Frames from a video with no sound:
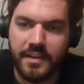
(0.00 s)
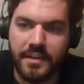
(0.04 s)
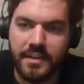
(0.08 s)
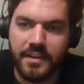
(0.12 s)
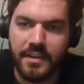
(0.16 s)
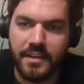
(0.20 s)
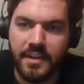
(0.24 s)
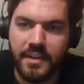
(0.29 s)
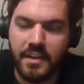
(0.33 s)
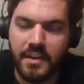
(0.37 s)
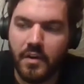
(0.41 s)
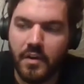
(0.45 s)

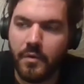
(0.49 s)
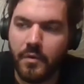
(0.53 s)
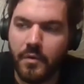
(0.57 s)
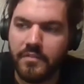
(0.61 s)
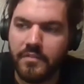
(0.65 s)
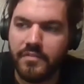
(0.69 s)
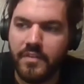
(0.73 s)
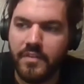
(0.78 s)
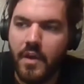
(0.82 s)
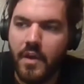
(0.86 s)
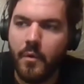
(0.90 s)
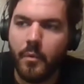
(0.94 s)
And,
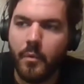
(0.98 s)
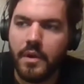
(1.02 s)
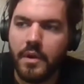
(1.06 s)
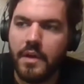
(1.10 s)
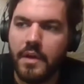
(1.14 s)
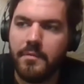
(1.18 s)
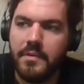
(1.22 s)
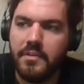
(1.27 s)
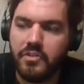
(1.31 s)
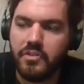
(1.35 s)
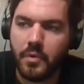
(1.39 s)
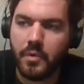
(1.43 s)
what
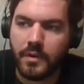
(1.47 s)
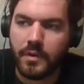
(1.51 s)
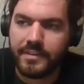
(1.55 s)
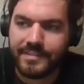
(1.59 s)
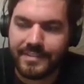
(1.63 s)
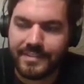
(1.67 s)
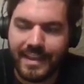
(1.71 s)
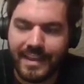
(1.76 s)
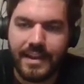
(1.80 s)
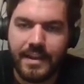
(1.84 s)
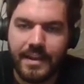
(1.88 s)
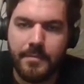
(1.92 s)
I've been so
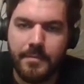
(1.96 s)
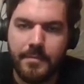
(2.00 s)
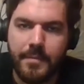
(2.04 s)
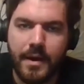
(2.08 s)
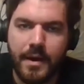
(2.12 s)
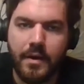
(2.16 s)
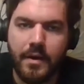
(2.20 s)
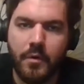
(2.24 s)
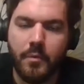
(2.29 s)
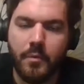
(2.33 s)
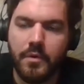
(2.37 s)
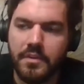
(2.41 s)
excited
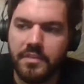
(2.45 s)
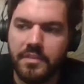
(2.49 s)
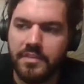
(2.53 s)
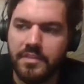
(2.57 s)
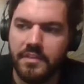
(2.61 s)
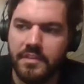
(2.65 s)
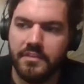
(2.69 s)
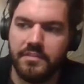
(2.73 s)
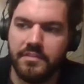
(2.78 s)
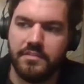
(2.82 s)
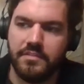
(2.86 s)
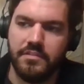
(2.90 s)
about with
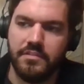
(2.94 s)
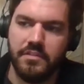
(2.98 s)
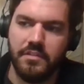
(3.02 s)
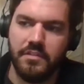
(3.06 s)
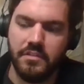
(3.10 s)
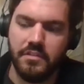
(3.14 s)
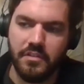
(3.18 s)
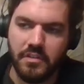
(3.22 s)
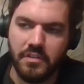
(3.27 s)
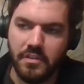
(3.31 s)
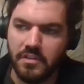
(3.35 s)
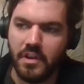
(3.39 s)
this
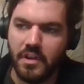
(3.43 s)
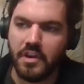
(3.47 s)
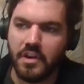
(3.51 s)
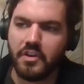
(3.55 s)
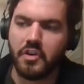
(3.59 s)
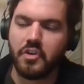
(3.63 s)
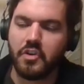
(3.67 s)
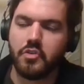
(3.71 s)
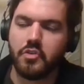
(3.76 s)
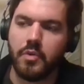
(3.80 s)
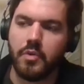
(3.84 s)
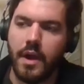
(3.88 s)

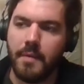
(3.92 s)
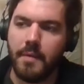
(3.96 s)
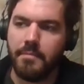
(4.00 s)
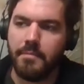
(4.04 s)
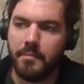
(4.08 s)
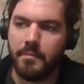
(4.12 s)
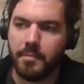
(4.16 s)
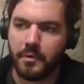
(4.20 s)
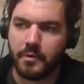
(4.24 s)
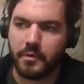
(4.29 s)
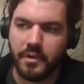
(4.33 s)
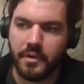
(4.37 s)
younger crop
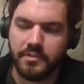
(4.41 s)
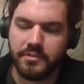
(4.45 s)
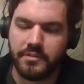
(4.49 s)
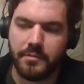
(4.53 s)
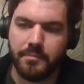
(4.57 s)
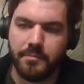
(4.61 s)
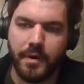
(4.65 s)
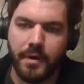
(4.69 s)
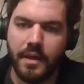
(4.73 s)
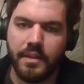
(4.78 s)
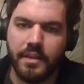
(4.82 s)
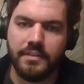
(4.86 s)
of progressive
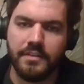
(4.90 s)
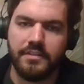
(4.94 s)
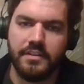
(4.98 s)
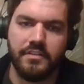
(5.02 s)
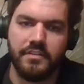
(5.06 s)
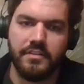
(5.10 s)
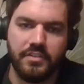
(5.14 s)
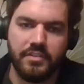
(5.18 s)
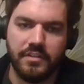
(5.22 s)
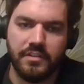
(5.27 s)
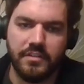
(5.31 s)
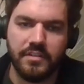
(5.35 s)

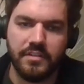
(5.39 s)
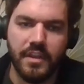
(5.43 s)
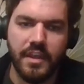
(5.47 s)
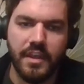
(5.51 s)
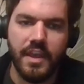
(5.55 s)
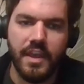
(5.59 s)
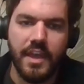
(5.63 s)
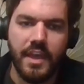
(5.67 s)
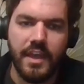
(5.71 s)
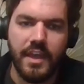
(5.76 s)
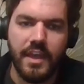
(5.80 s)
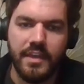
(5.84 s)
politicians
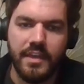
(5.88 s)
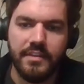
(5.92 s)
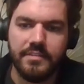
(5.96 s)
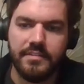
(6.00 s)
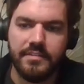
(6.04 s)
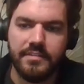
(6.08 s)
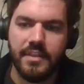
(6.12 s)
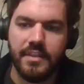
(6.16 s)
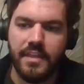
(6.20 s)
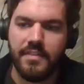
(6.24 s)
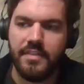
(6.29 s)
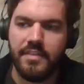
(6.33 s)

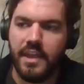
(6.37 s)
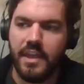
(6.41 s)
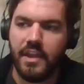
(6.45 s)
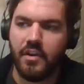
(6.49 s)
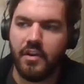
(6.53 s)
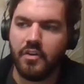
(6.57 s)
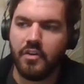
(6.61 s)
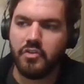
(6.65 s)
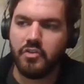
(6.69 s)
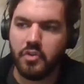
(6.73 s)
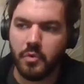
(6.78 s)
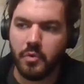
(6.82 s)
is that they
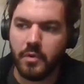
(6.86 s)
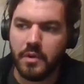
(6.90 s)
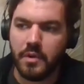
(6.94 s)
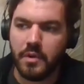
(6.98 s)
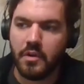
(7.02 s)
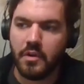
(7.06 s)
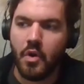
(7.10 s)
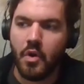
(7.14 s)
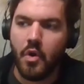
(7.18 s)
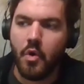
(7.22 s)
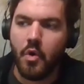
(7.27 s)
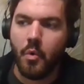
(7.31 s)
are
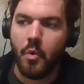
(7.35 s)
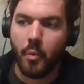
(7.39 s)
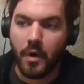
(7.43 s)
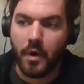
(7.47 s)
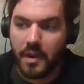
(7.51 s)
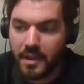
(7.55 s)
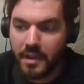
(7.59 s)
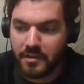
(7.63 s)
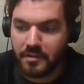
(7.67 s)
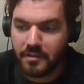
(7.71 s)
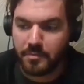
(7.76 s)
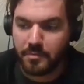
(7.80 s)
doing what
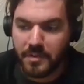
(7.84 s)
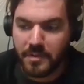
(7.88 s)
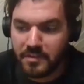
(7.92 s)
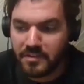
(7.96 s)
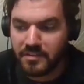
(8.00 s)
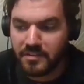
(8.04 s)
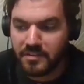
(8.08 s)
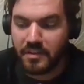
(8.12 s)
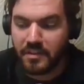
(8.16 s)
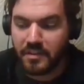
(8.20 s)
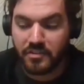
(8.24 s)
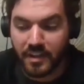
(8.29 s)
has been,
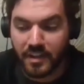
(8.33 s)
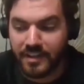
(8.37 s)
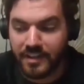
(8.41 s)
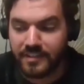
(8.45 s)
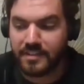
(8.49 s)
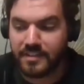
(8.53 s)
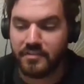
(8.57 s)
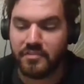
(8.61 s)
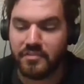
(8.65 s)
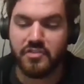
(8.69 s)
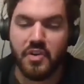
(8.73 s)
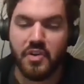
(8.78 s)
studies
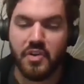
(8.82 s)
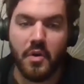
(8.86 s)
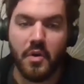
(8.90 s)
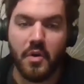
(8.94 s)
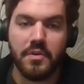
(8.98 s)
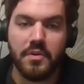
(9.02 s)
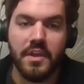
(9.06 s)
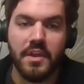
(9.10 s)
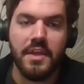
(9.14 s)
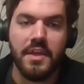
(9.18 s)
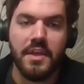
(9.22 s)
have shown,